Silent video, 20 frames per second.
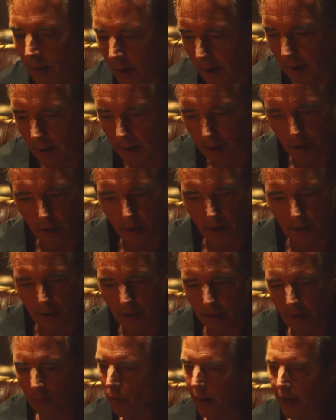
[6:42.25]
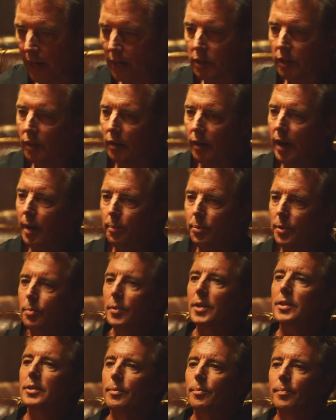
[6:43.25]
uh, irrational
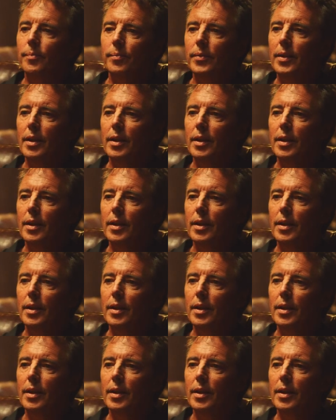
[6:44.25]
optimism.